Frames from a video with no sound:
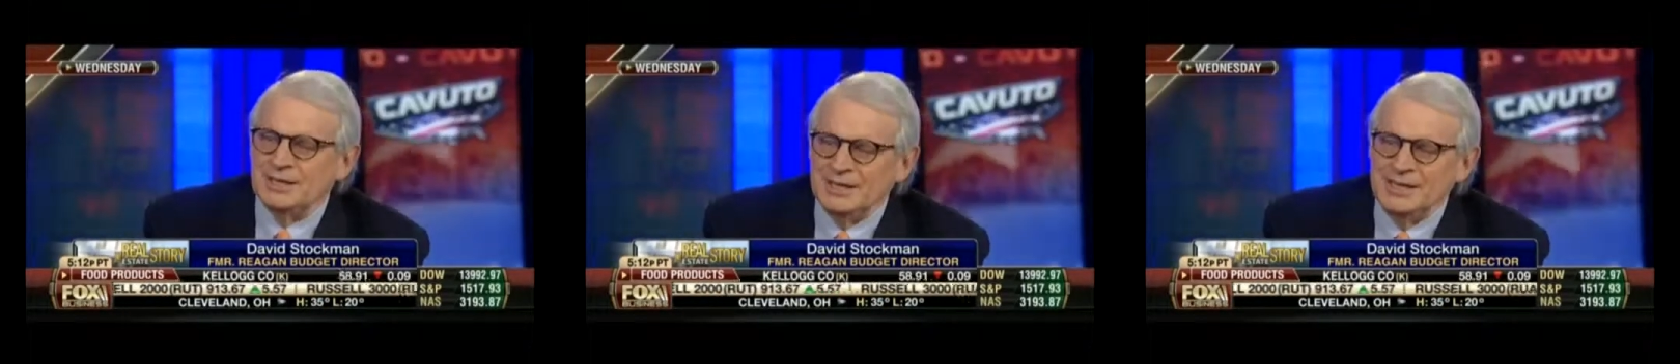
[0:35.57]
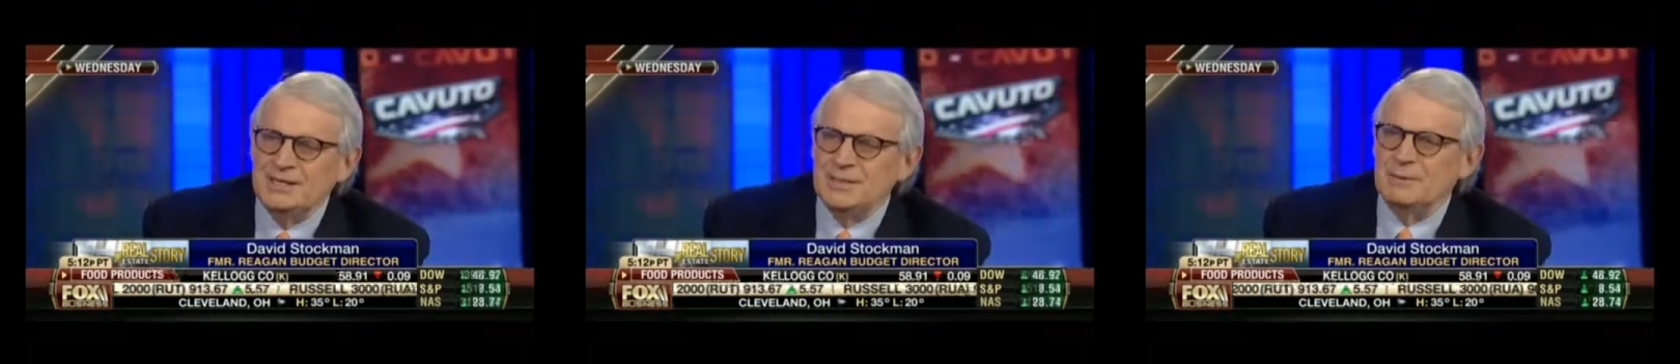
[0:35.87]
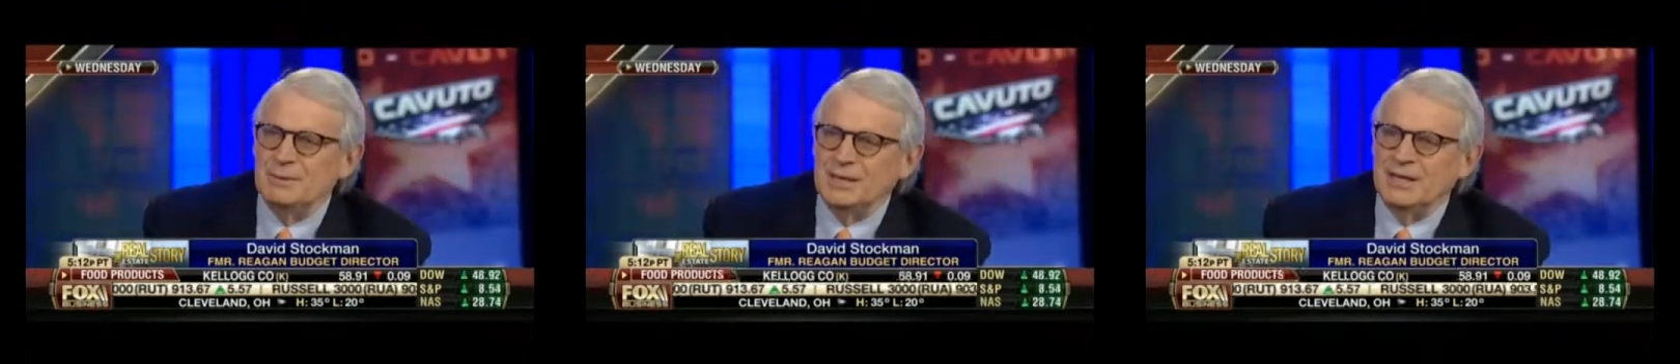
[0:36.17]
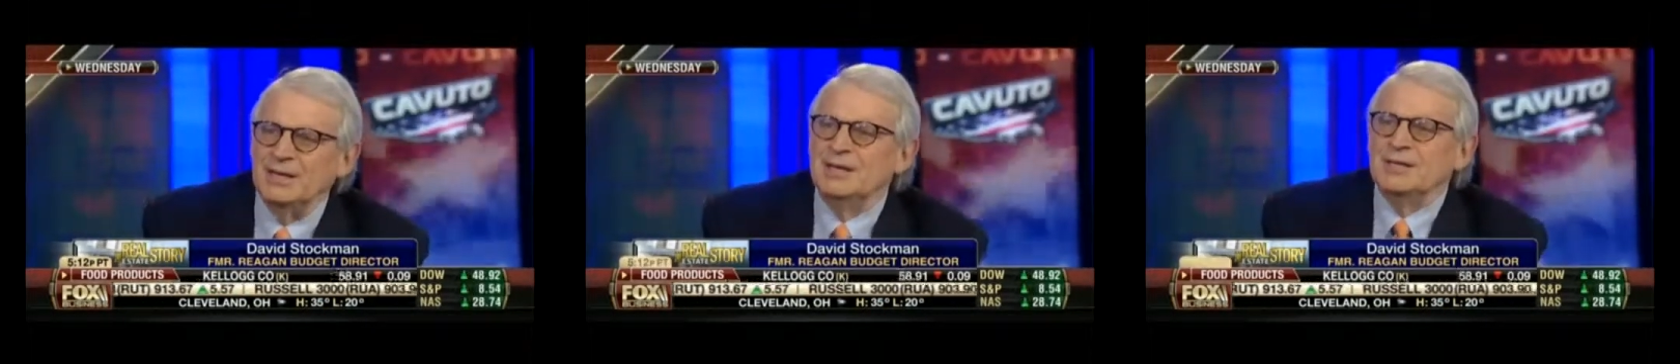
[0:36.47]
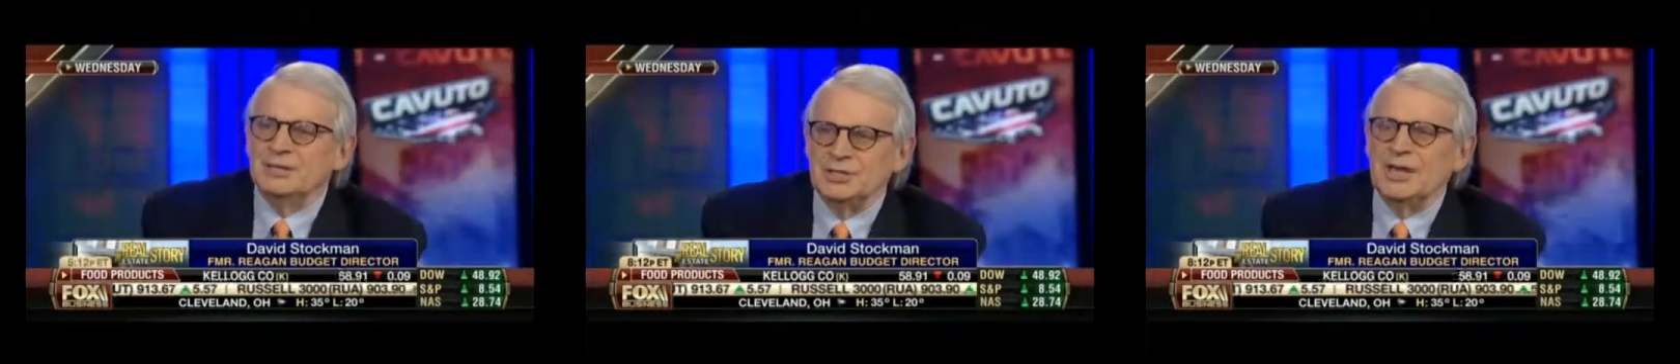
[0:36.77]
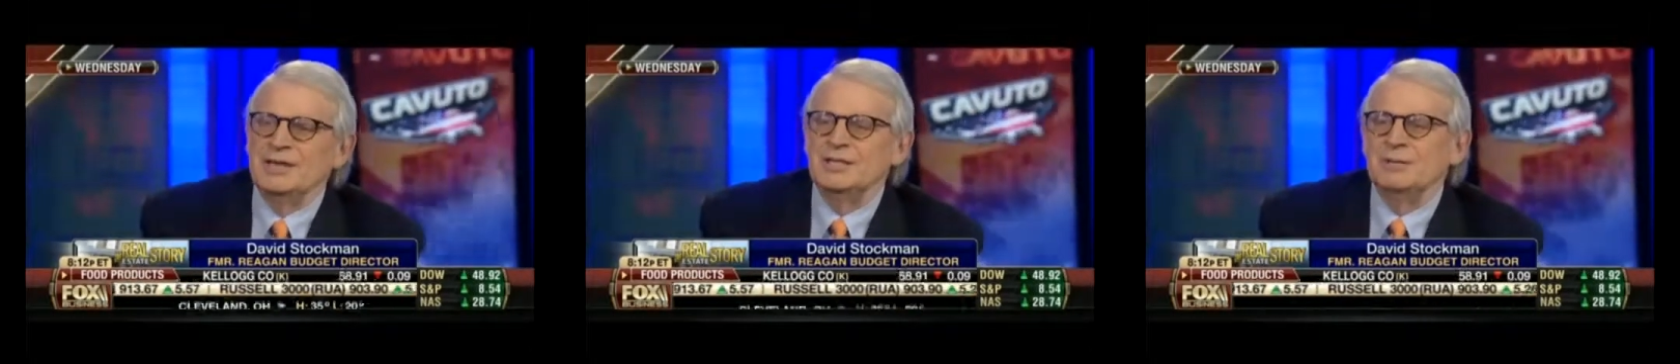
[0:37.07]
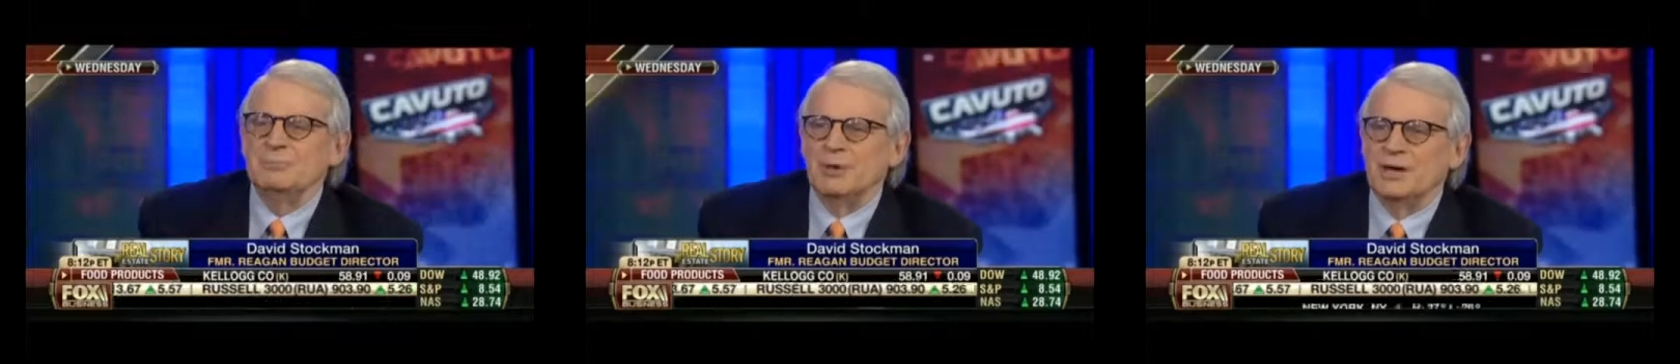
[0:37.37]
easy money
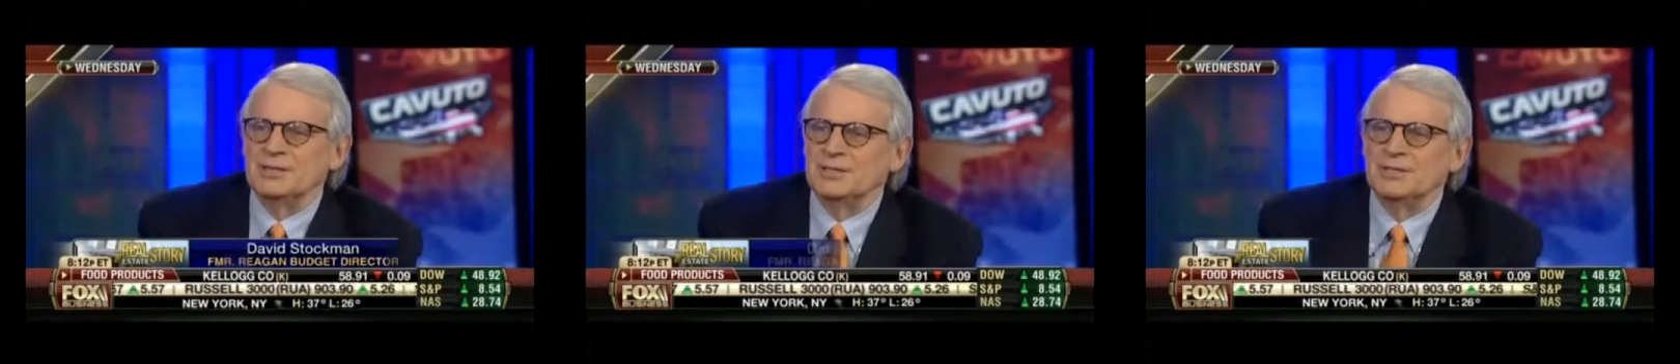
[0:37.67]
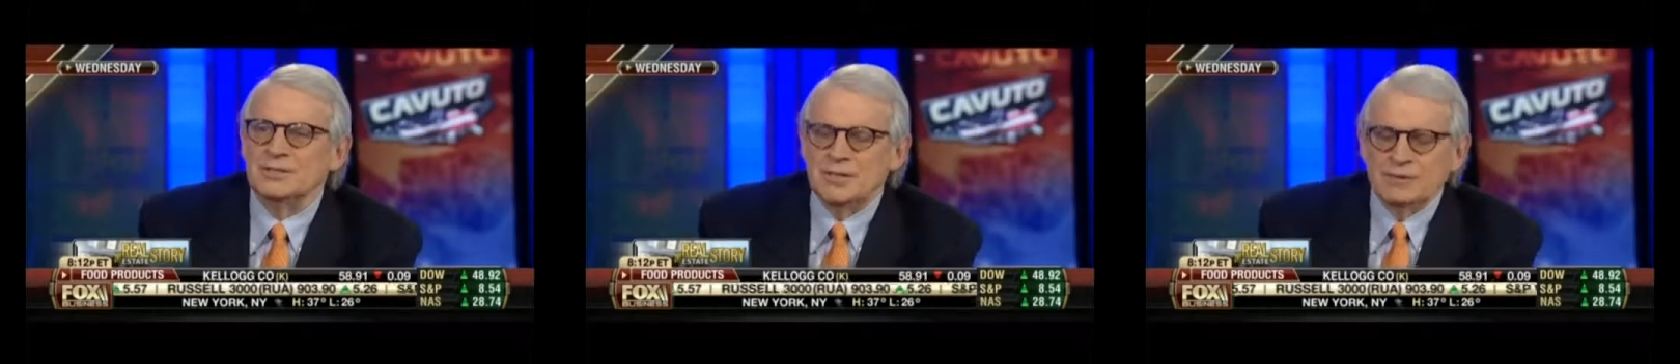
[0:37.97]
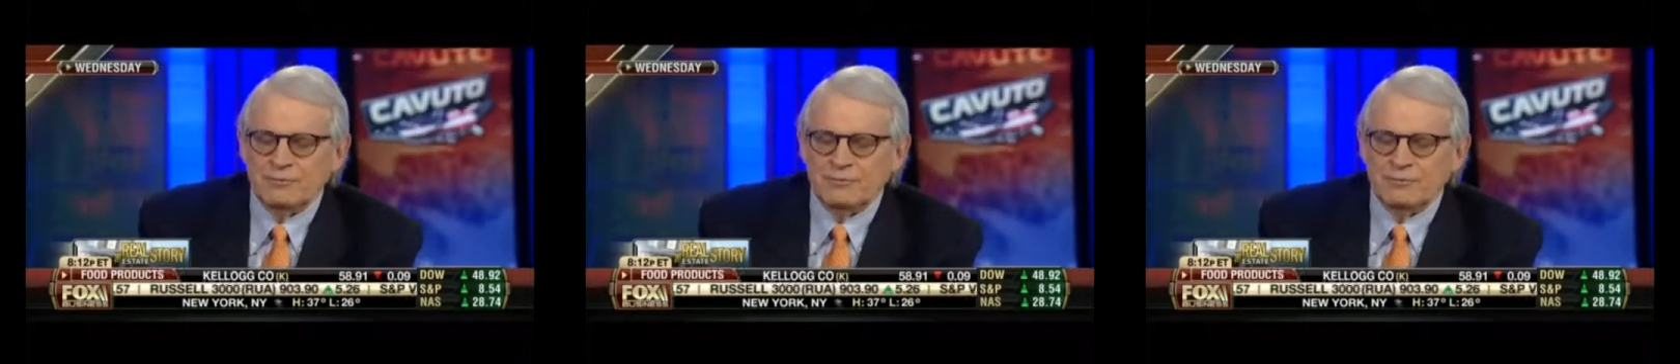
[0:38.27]
chasing prices